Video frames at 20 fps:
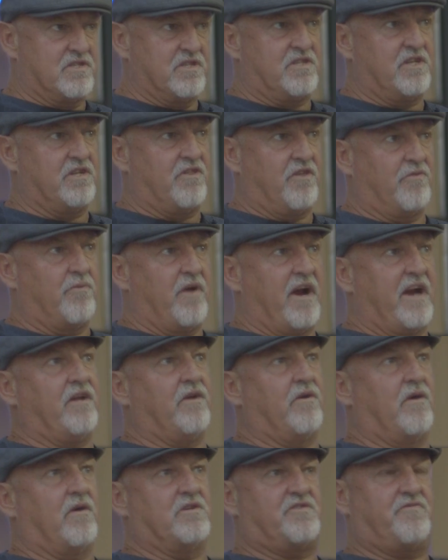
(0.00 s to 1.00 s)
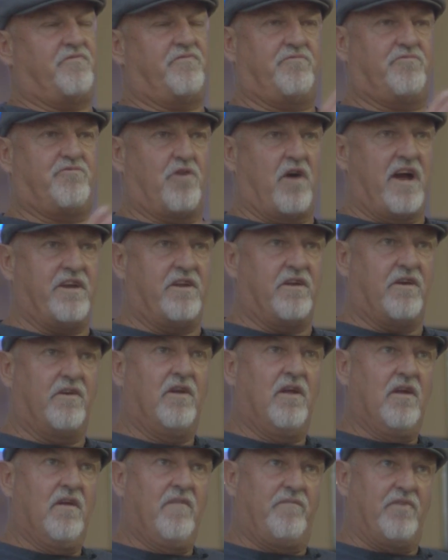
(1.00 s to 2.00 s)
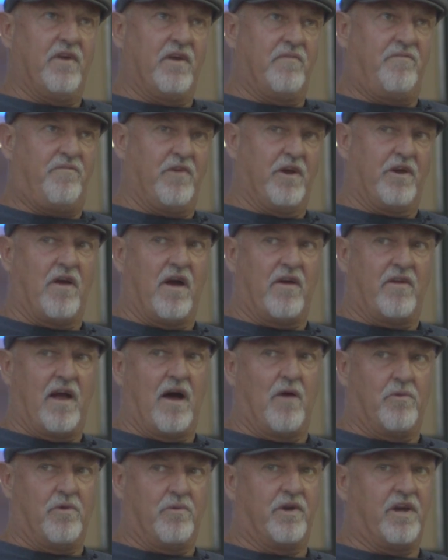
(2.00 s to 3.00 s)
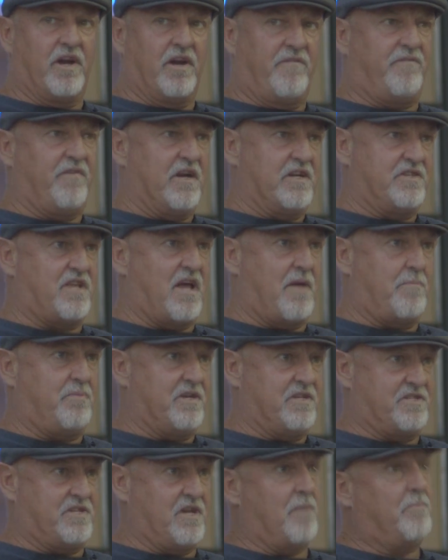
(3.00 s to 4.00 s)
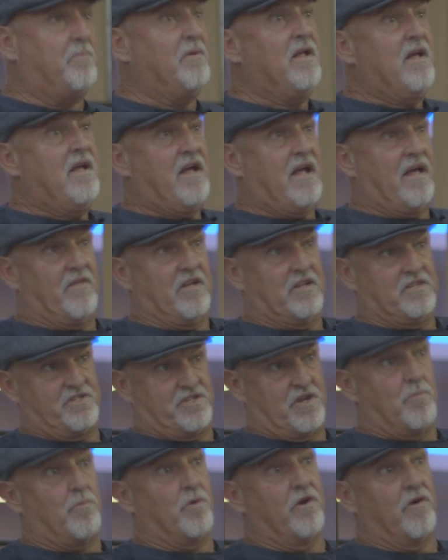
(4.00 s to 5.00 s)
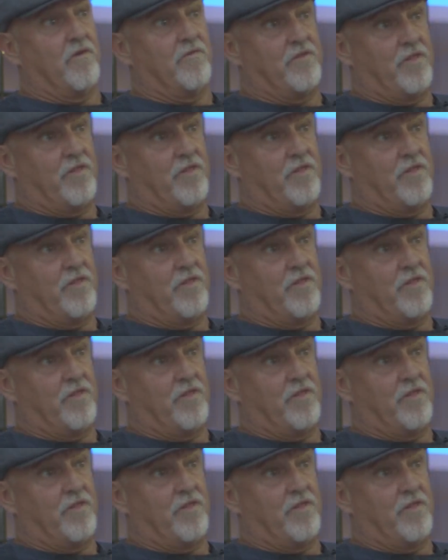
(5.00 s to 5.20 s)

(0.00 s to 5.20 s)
was listening to the radio and I was trying to figure out how we were going to finish that piece up. And then Somewhere